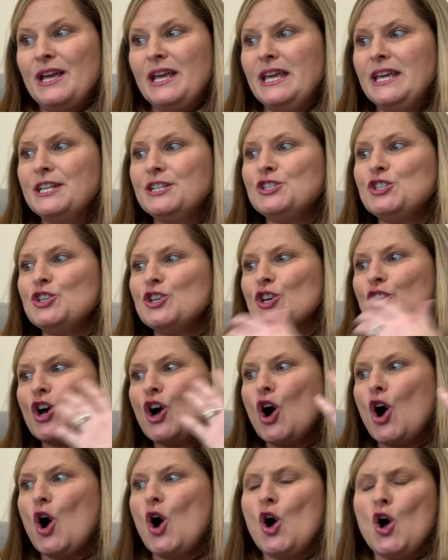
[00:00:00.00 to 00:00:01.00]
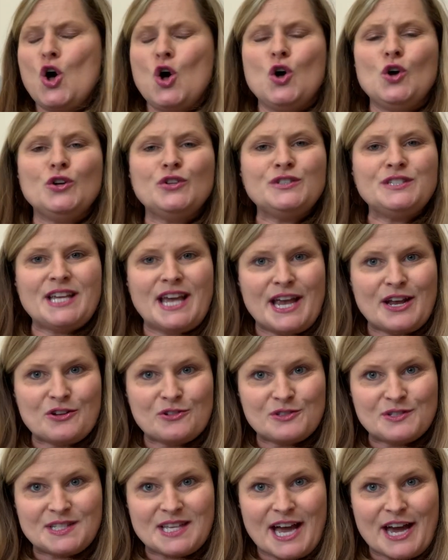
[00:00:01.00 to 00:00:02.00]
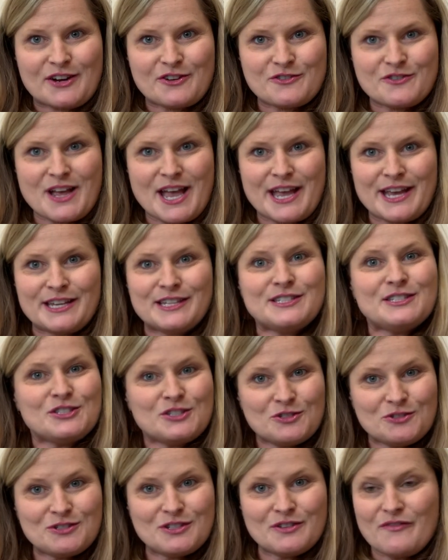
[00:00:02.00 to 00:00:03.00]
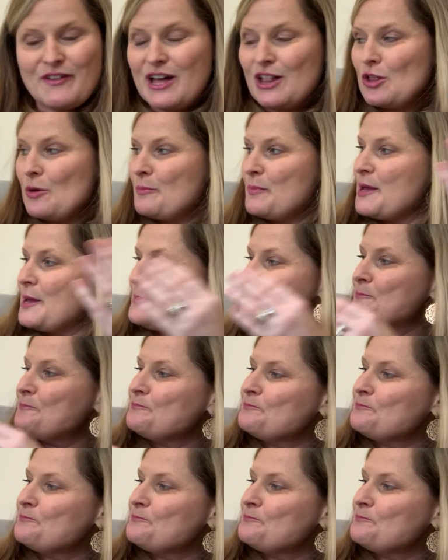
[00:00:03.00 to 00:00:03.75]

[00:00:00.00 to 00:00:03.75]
It took all day on Saturday to develop it."